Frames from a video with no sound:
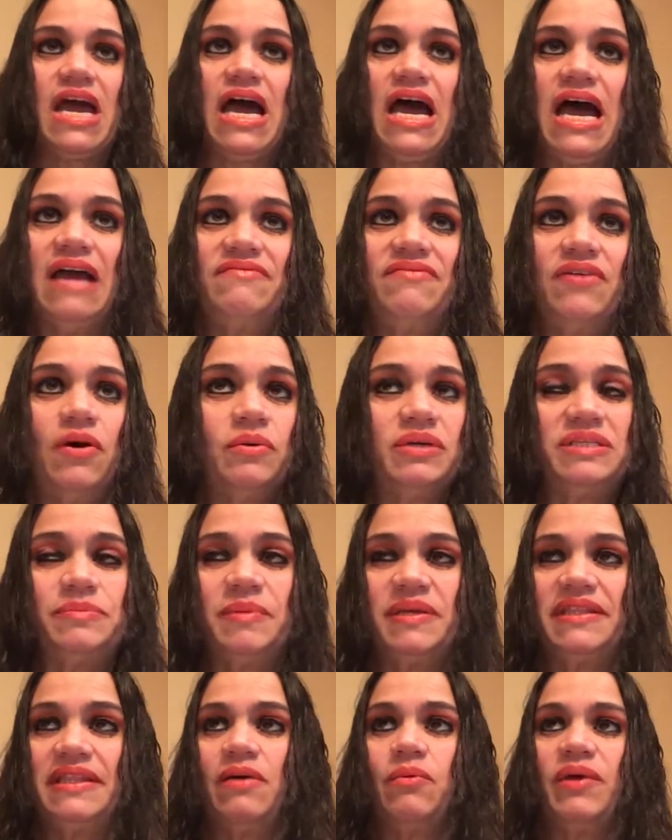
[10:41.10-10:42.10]
I've always
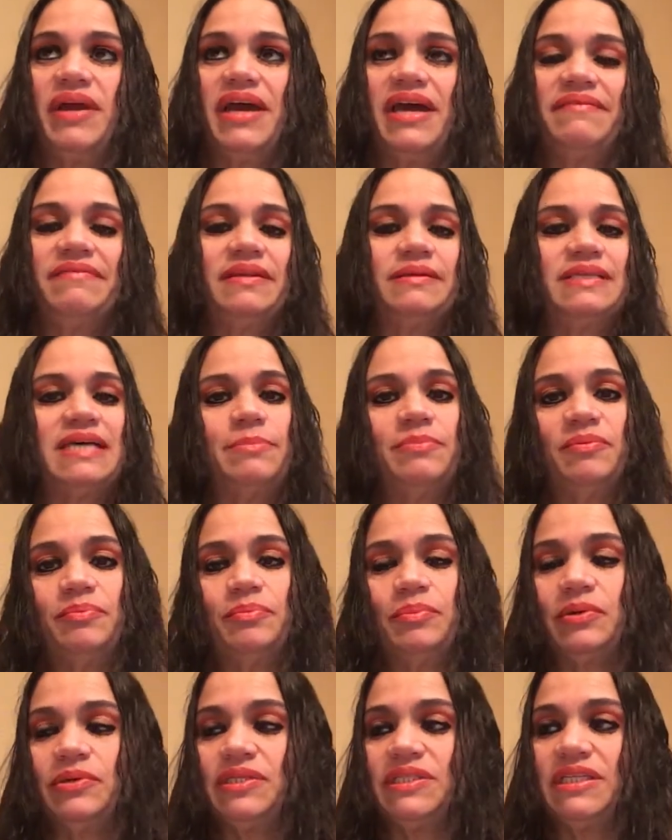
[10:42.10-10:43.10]
been that way. I'm the type of
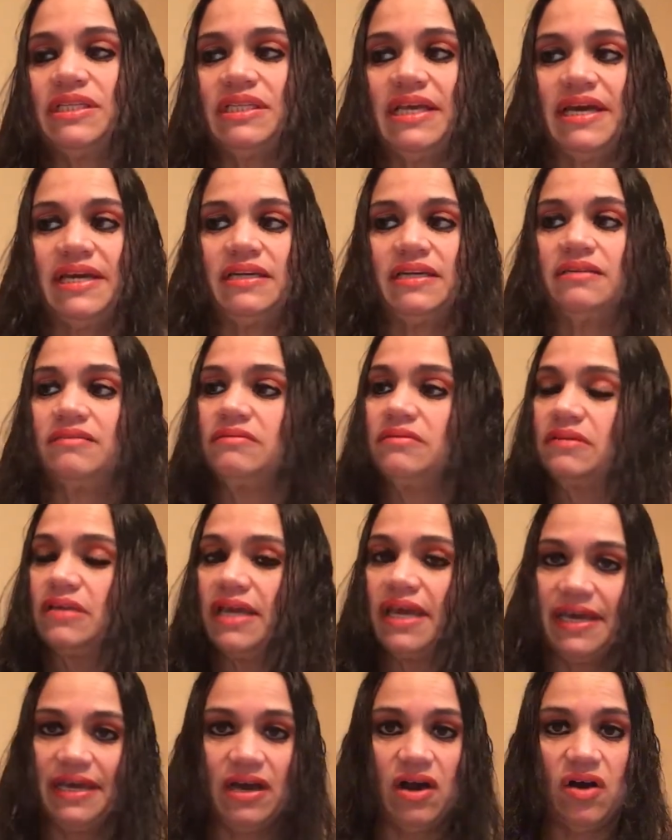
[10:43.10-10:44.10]
person that,
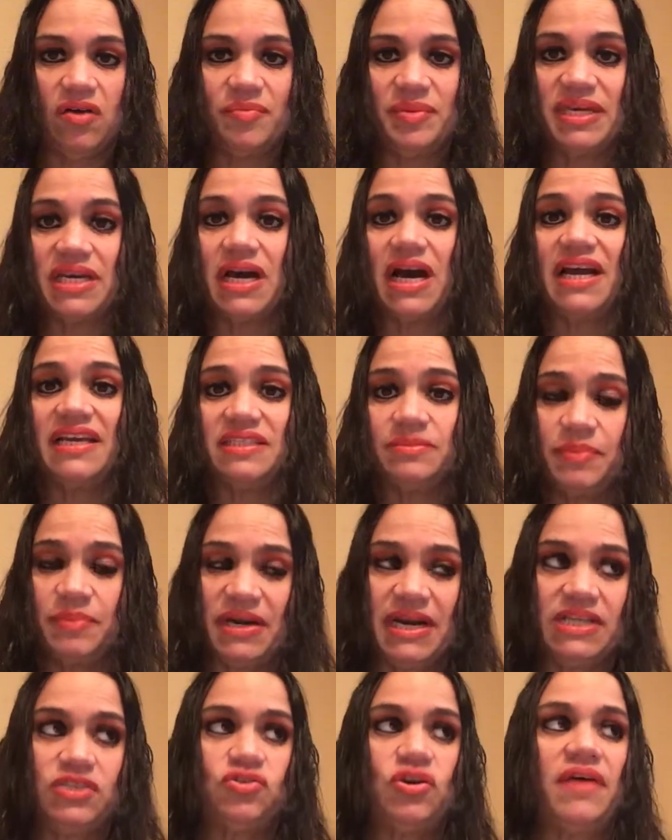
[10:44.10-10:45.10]
hey, I'll be kind,
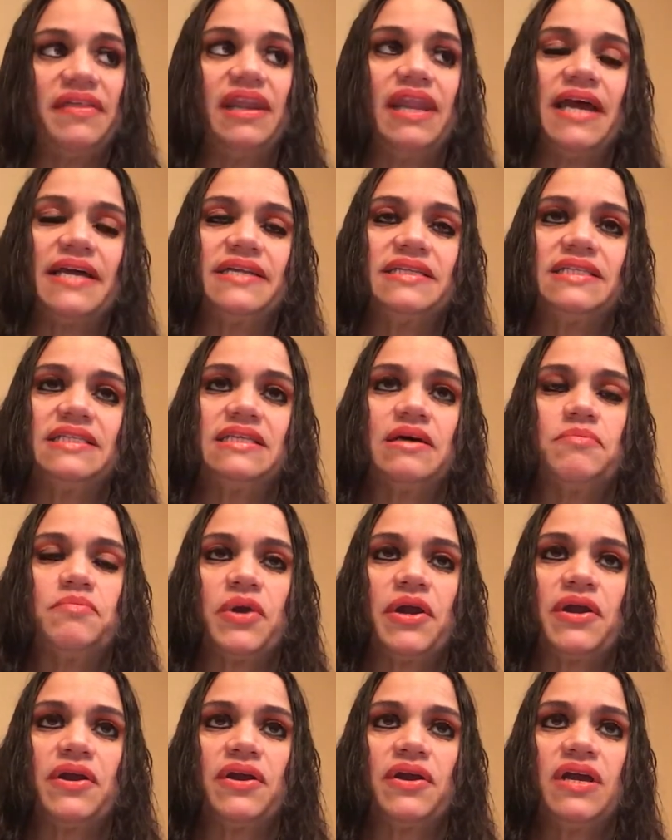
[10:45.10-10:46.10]
but I draw the line
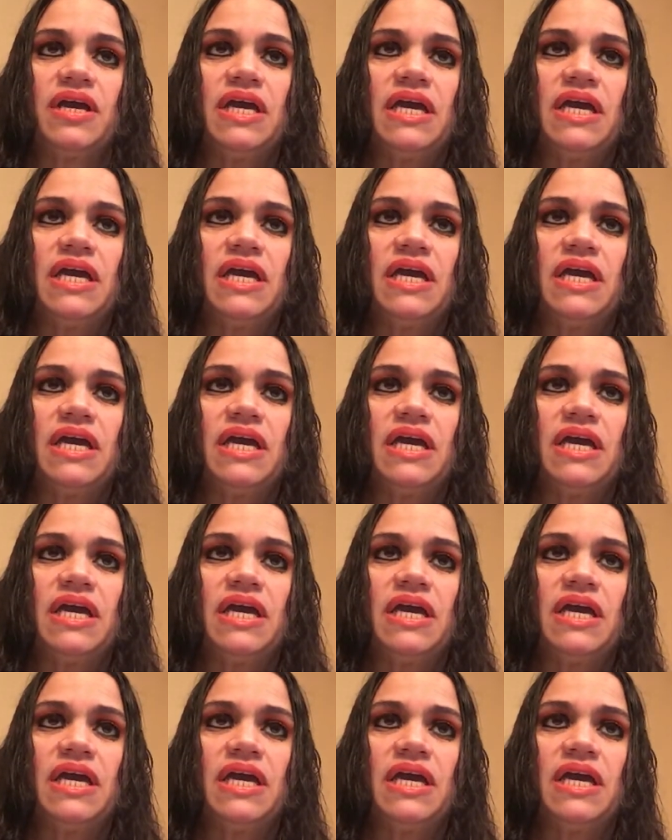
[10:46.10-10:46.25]
somewhere.